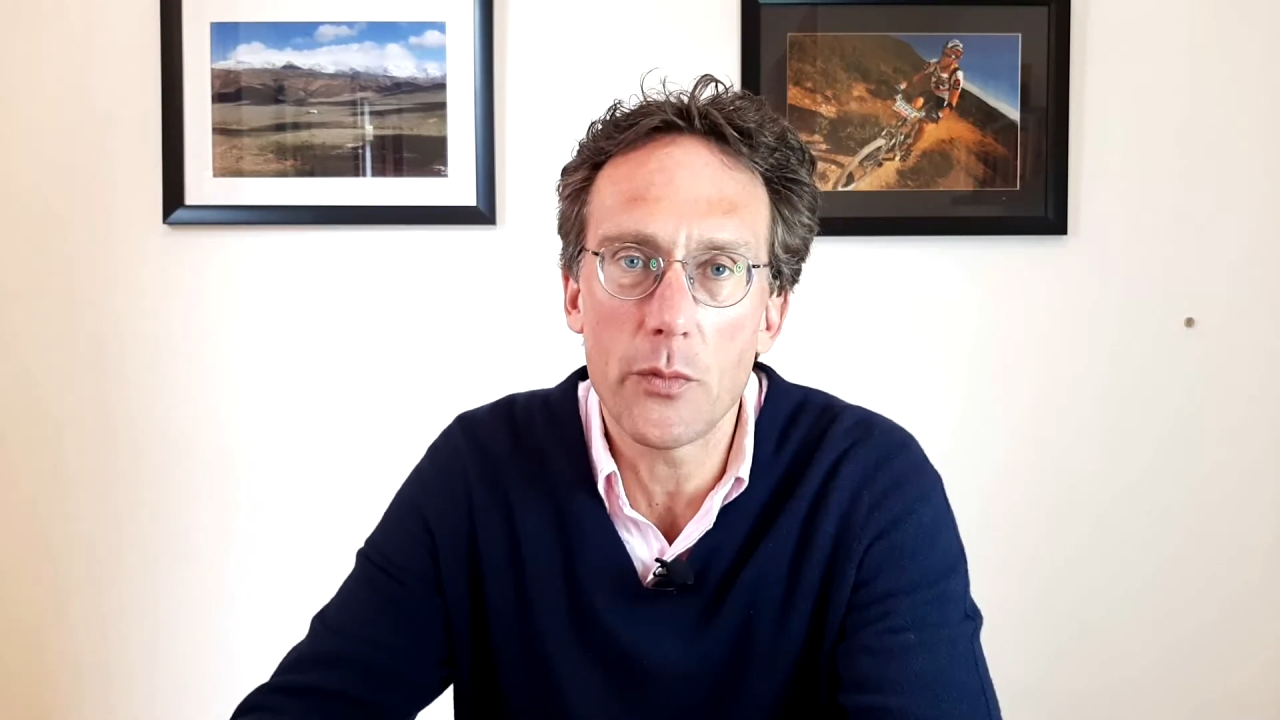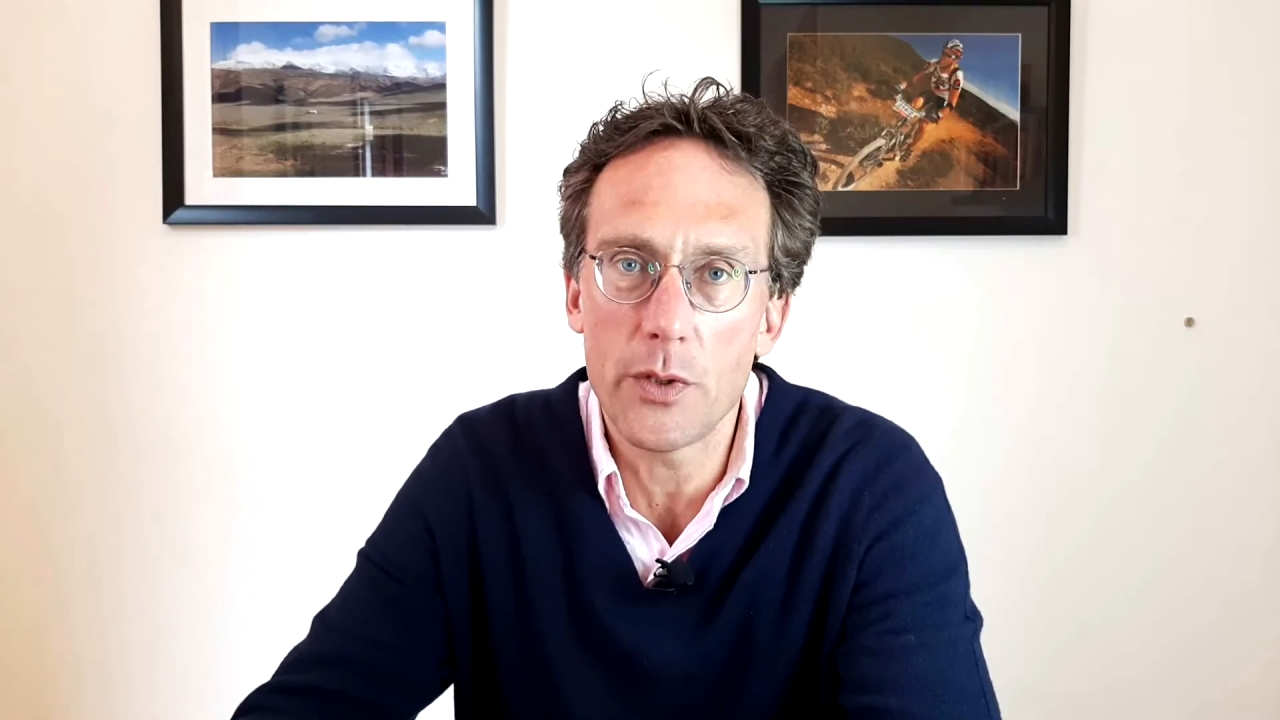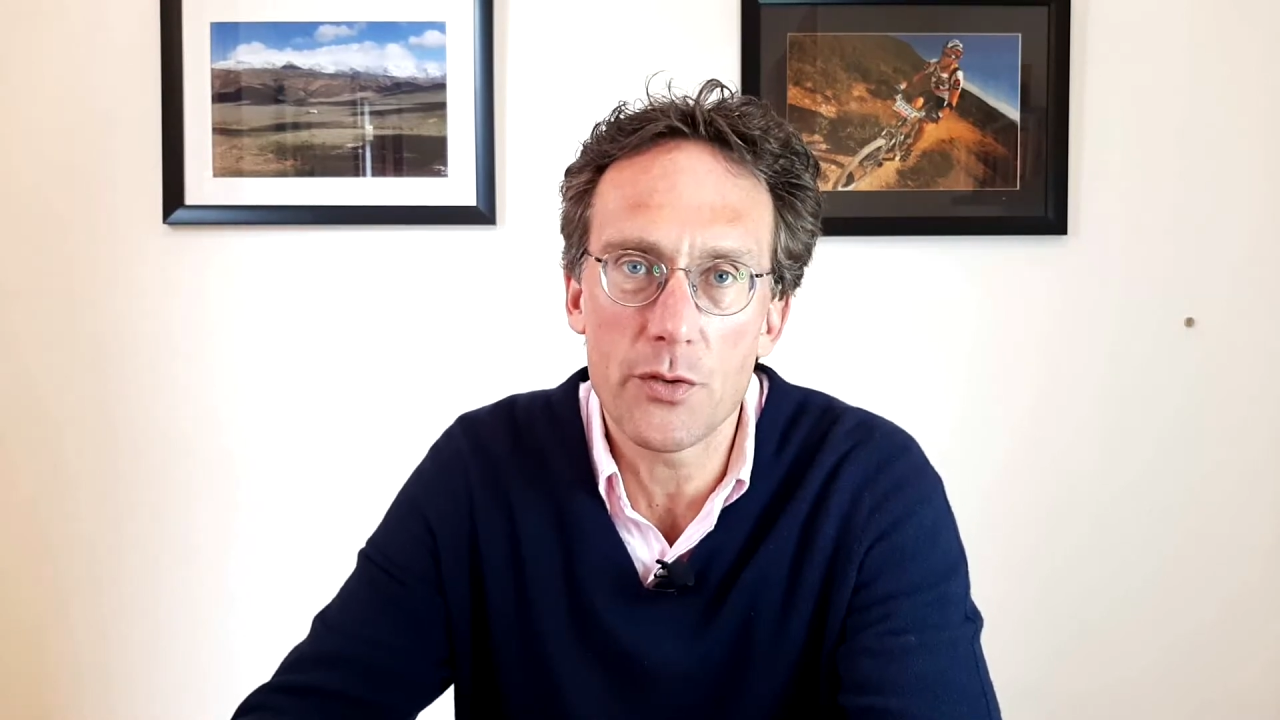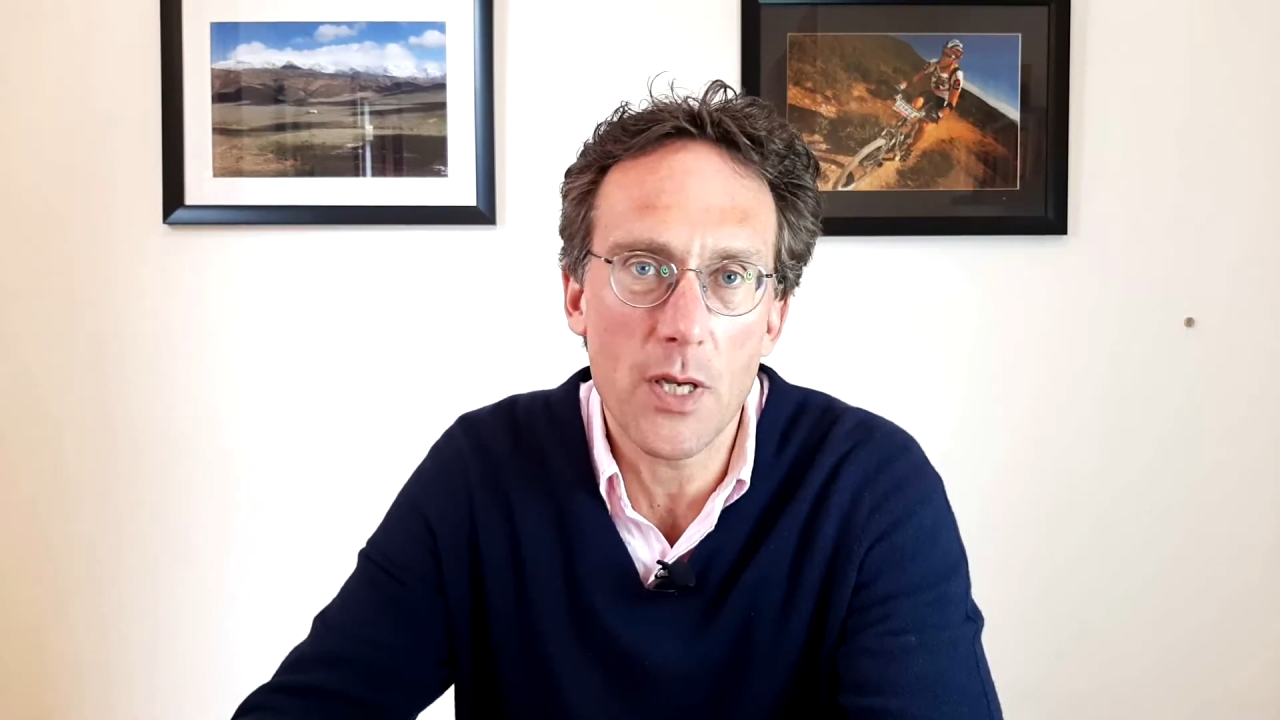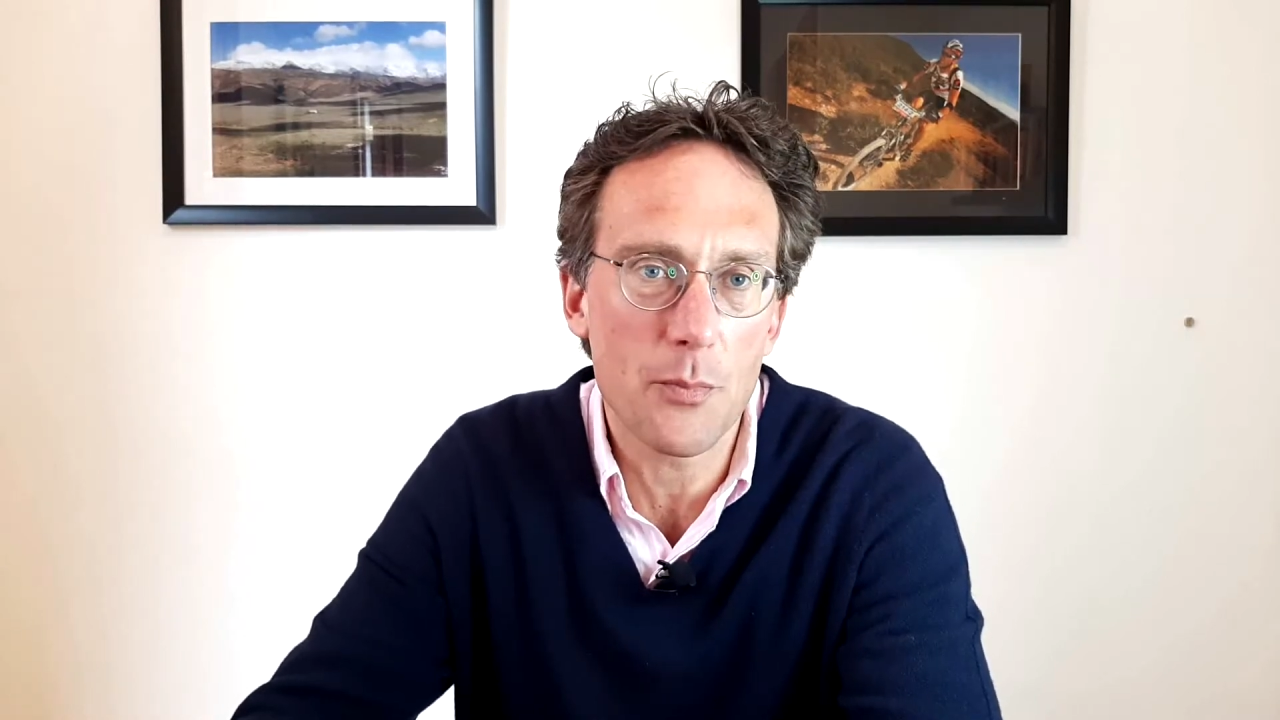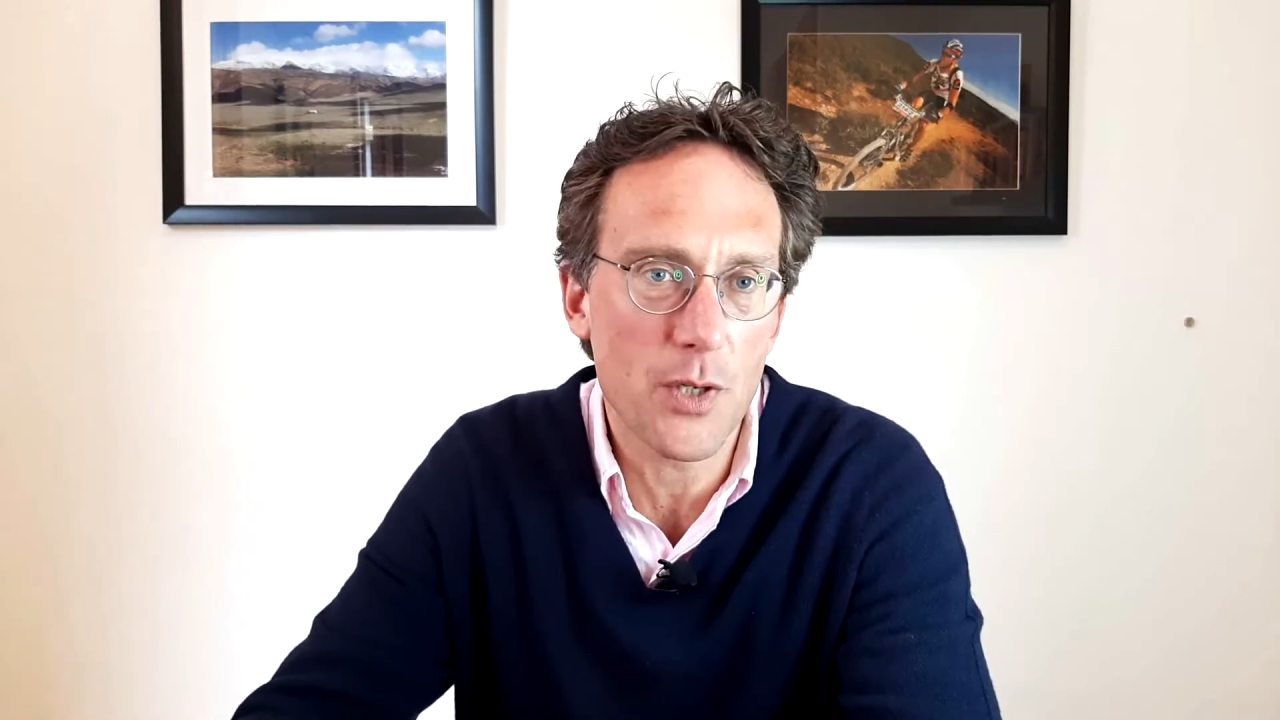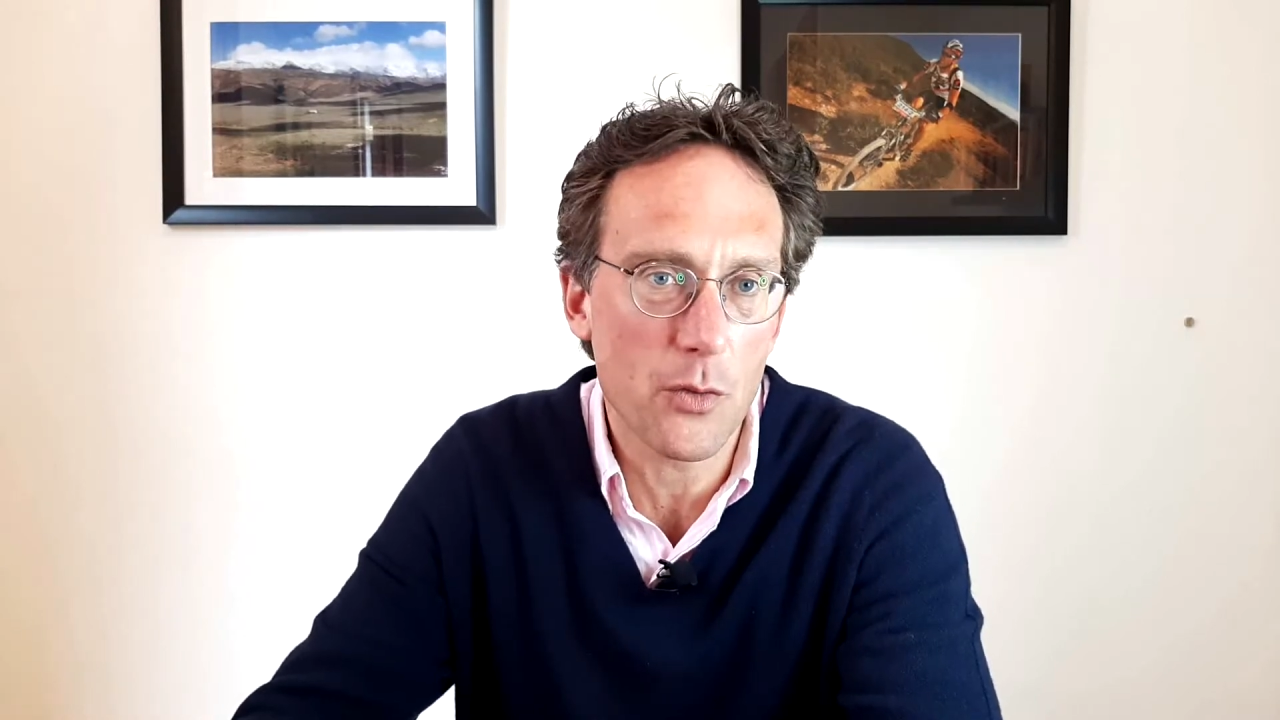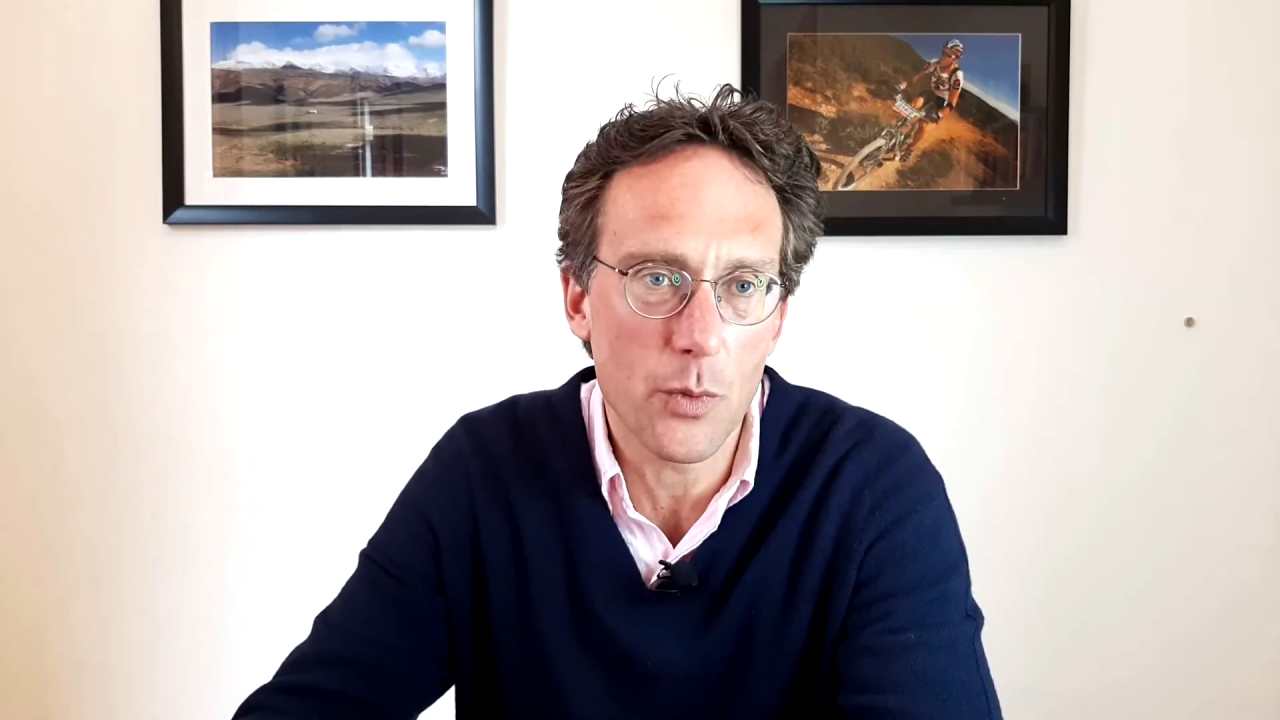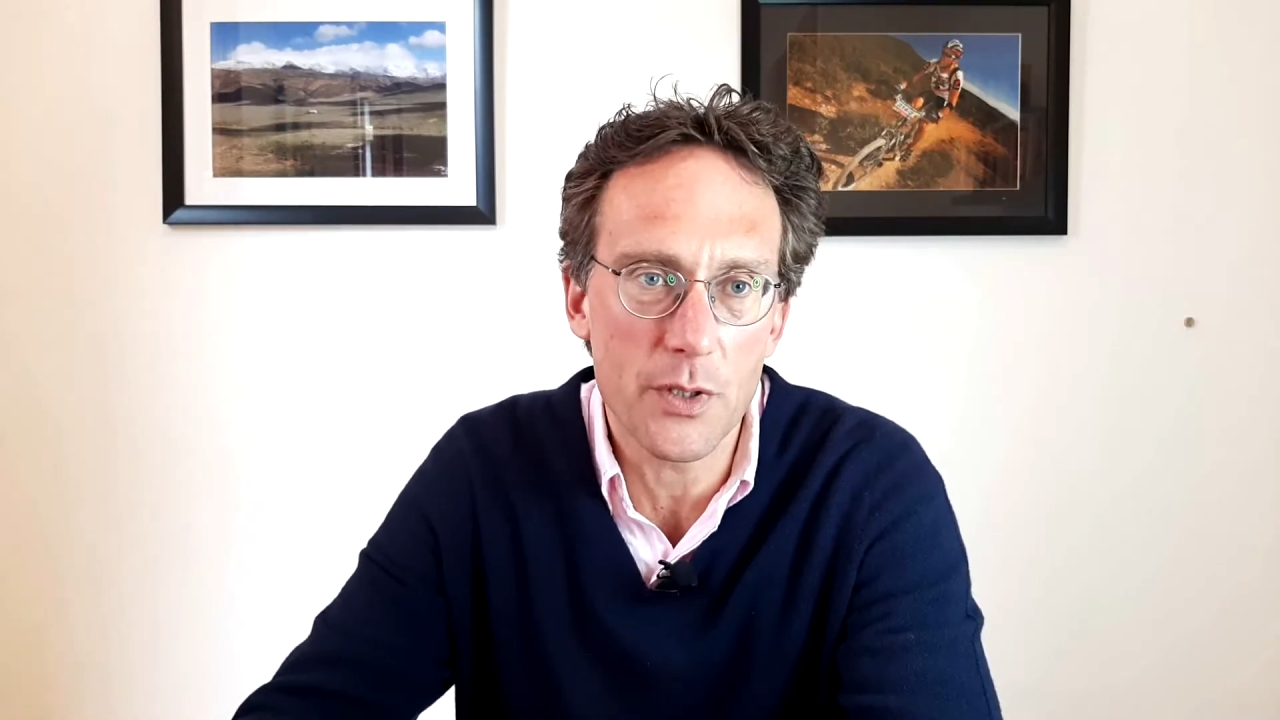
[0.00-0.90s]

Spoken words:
which subjects were